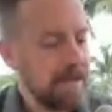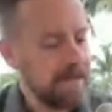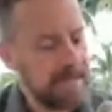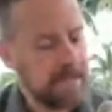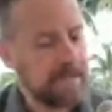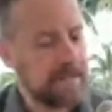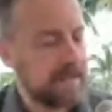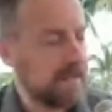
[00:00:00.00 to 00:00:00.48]

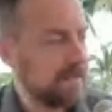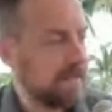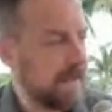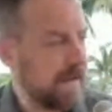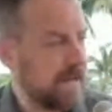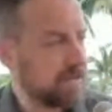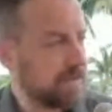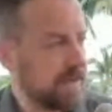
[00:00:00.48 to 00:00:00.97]
take
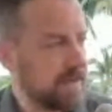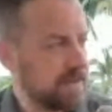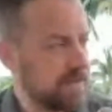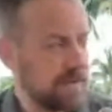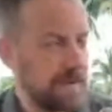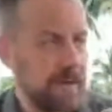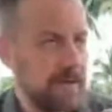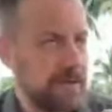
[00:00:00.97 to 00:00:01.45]
the x-rays,
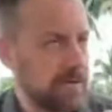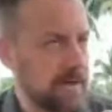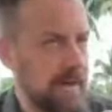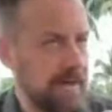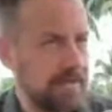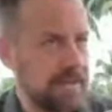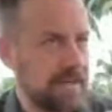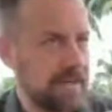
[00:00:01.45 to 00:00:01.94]
the
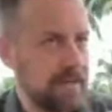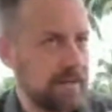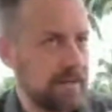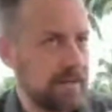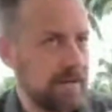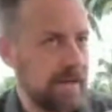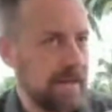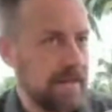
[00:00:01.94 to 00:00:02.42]
radiographs,
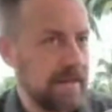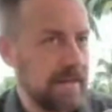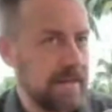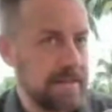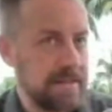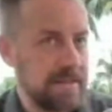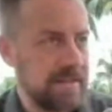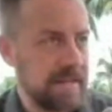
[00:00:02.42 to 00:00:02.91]
and
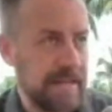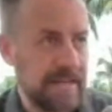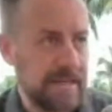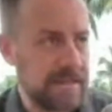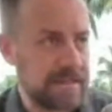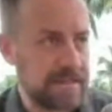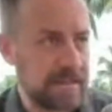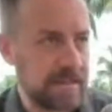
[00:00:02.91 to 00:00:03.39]

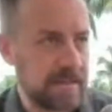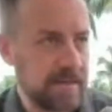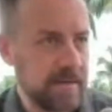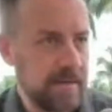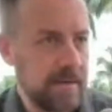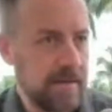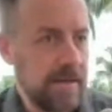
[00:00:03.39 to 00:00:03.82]
instantaneously,